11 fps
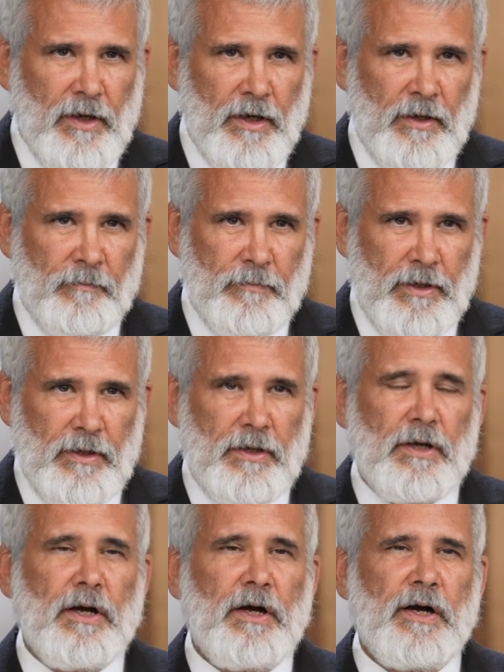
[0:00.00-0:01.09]
um,
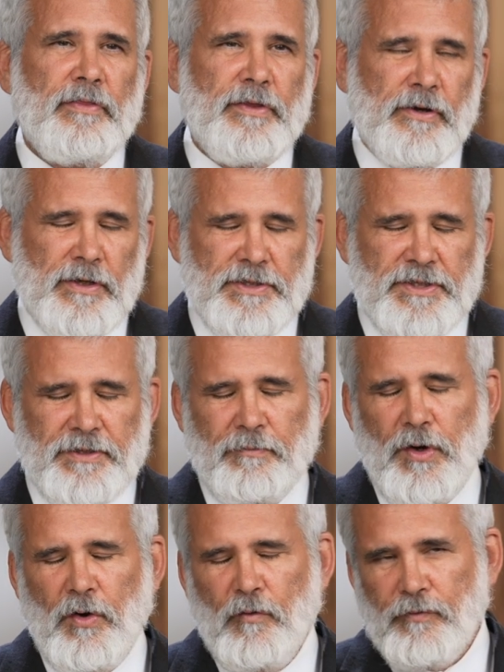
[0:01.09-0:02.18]
mm. there is some
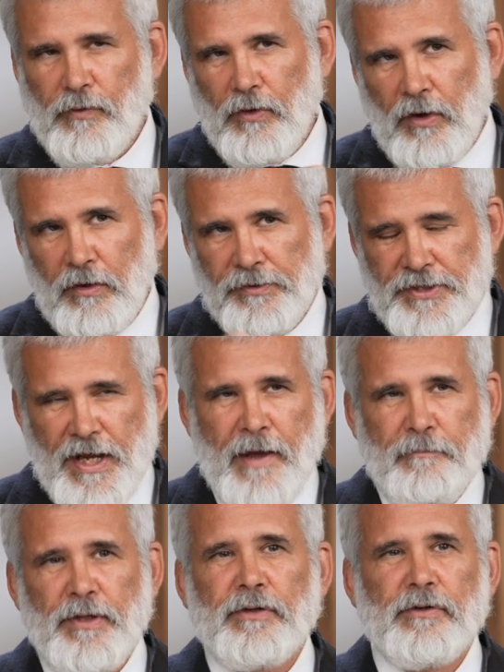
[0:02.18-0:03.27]
overall
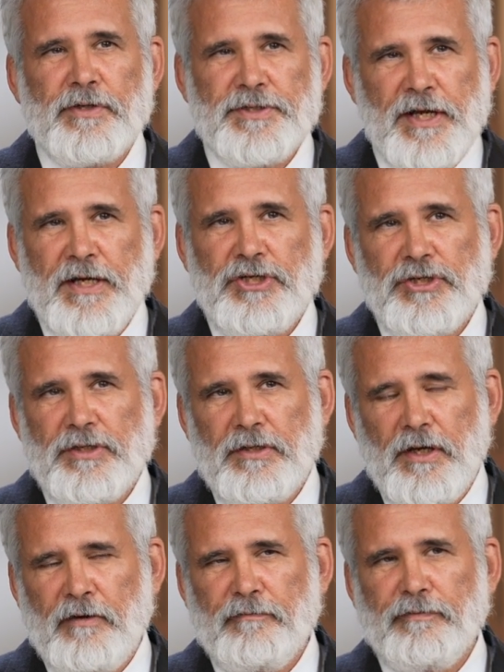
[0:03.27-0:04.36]
tabularization
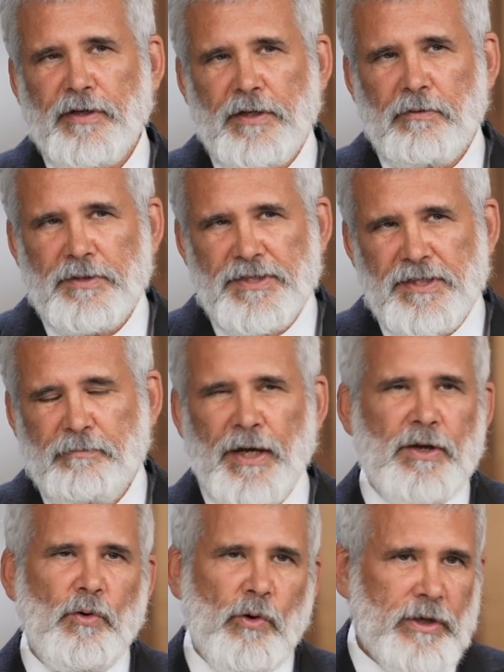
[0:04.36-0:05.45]
of frequency
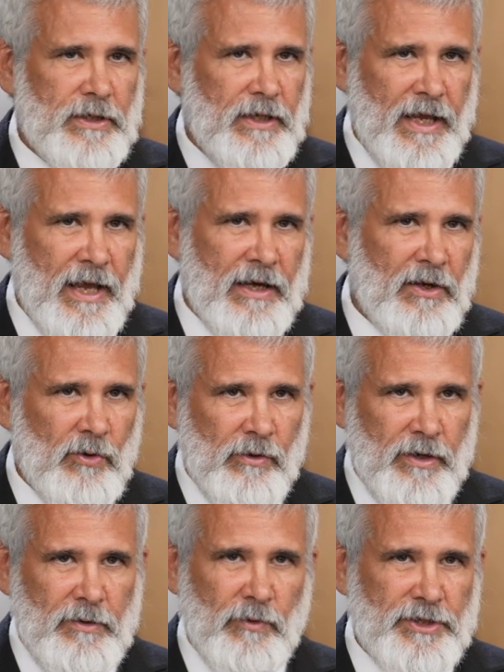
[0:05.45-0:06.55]
by organ
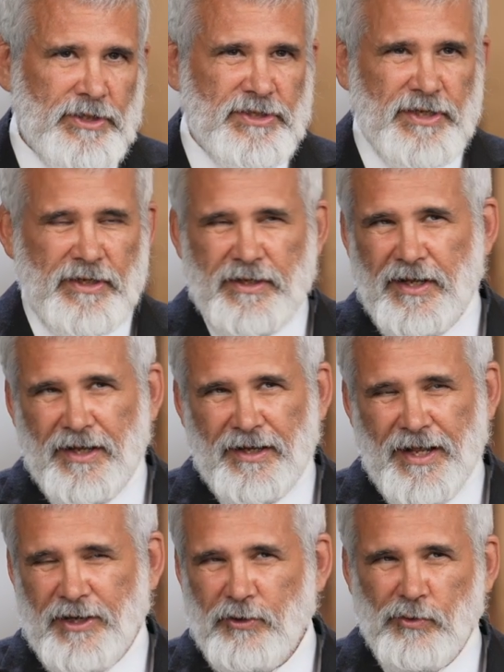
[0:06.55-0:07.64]
category, which is the
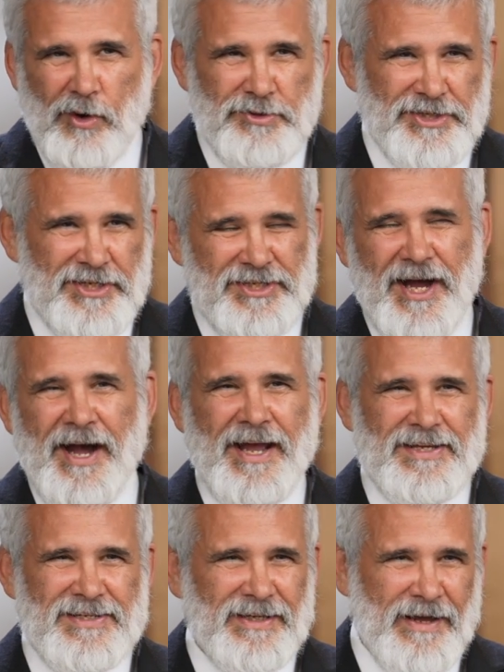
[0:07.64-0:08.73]
like grossest,
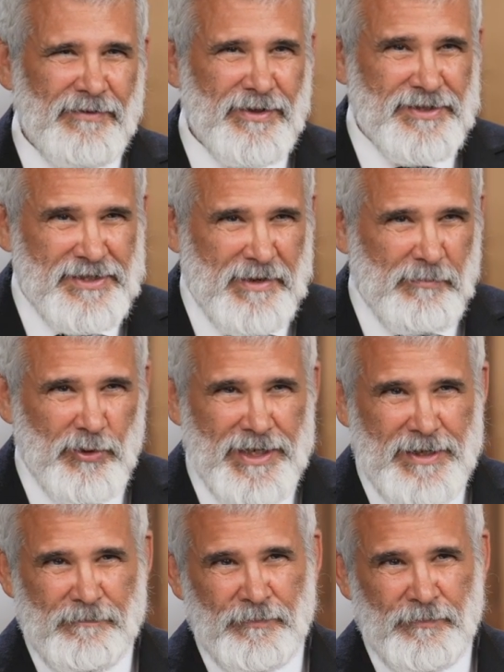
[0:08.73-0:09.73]
highest level summary.